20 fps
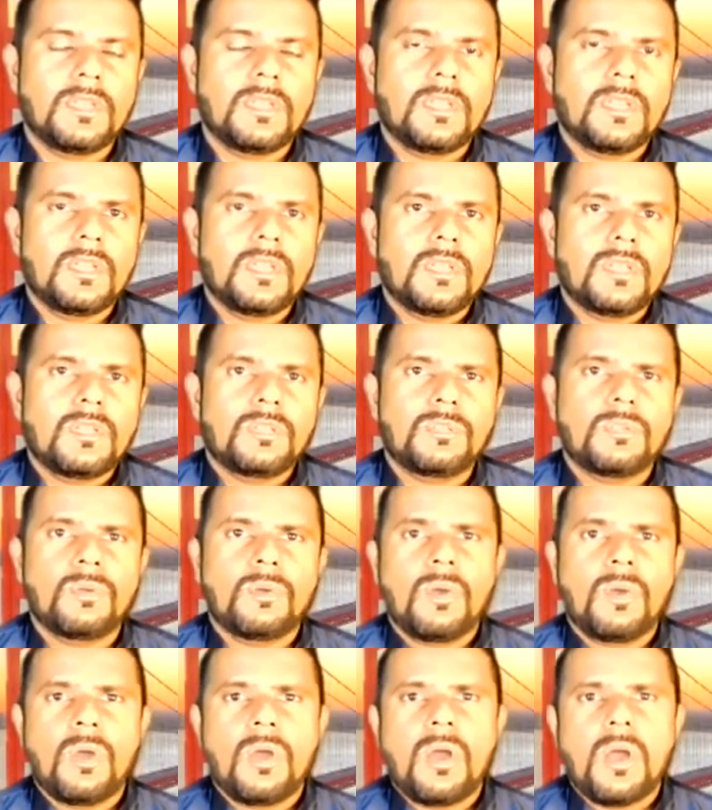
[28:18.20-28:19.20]
So
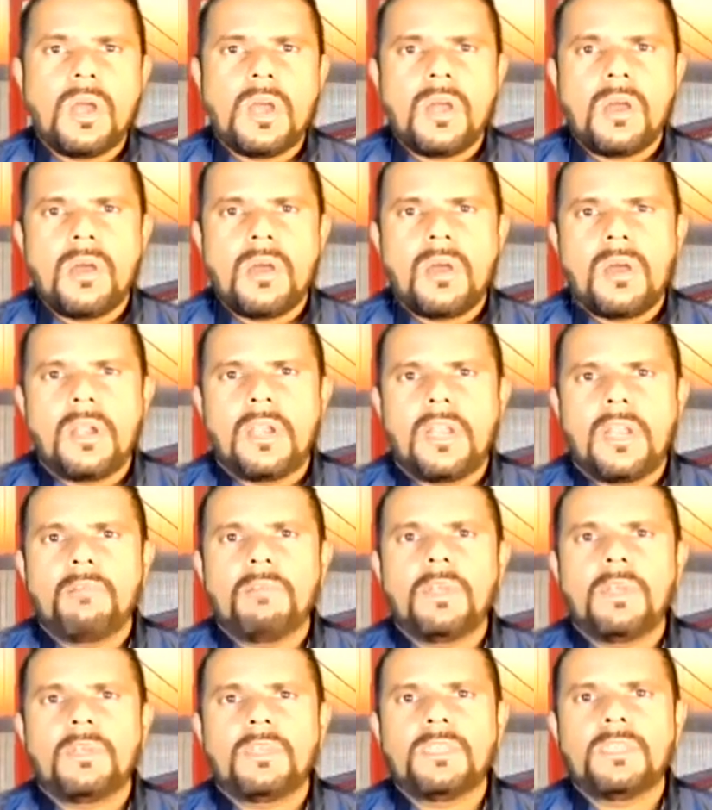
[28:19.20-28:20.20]
now we are
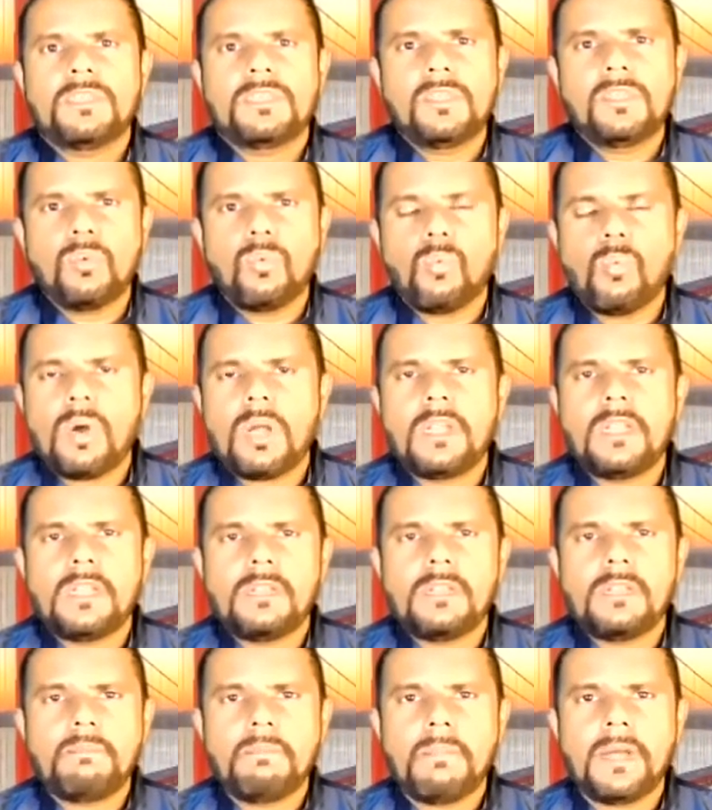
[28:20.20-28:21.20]
just seeing
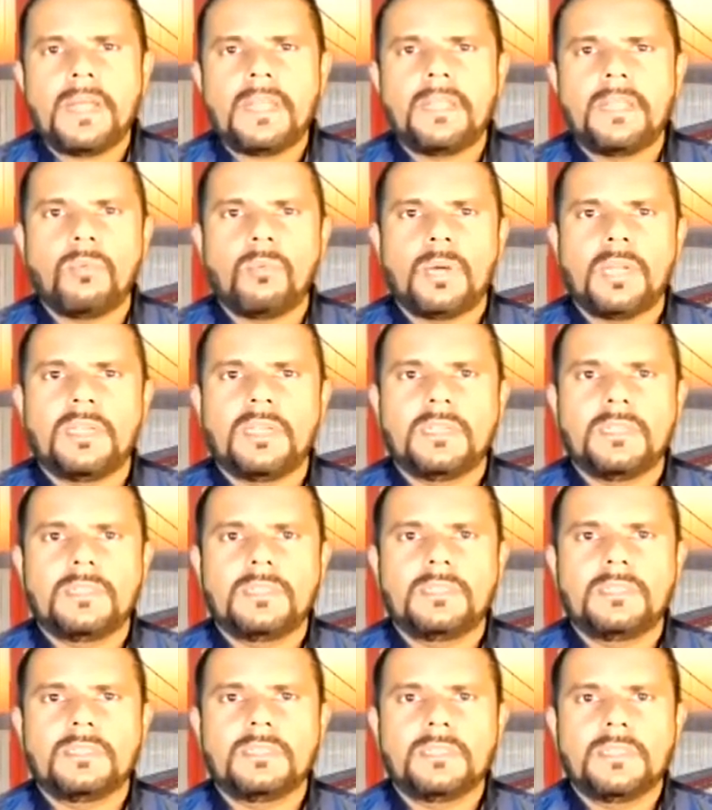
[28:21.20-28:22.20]
one by one.
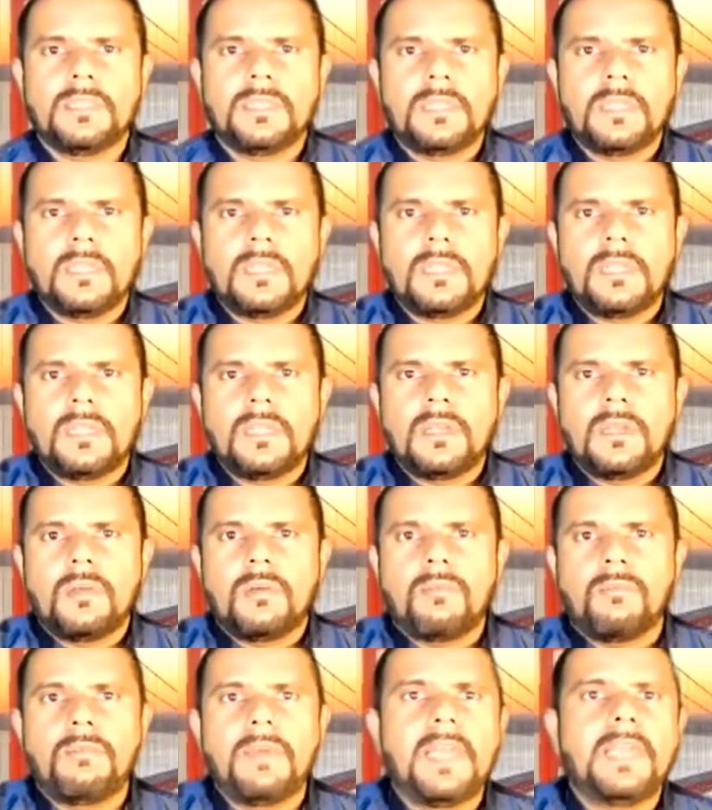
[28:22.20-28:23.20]

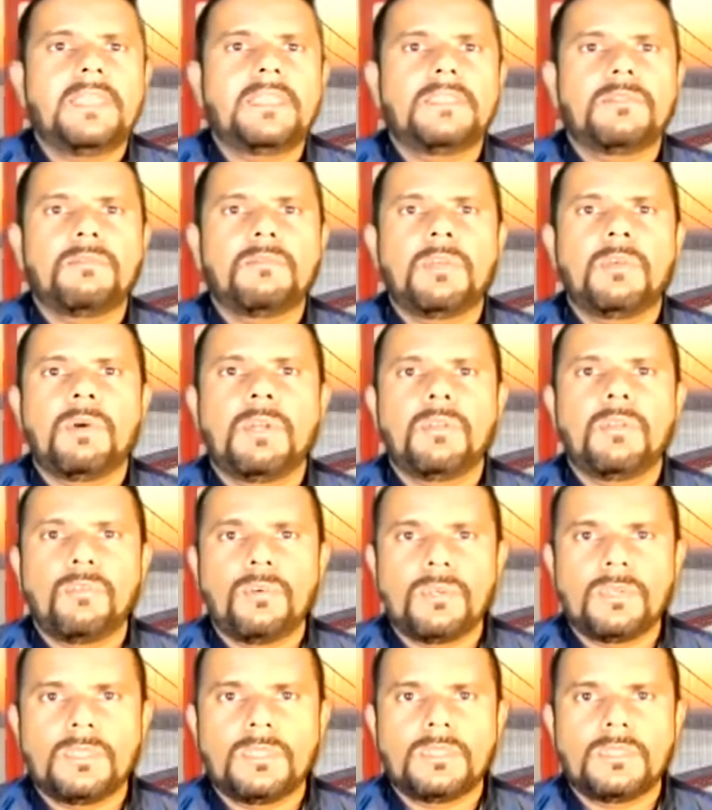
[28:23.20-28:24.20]
Where is we want to
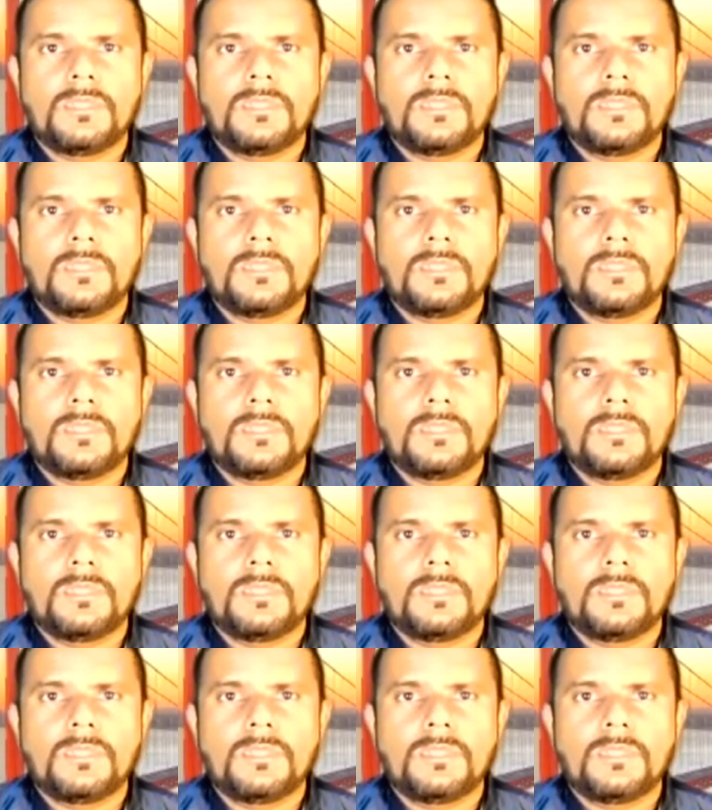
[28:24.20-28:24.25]
focus?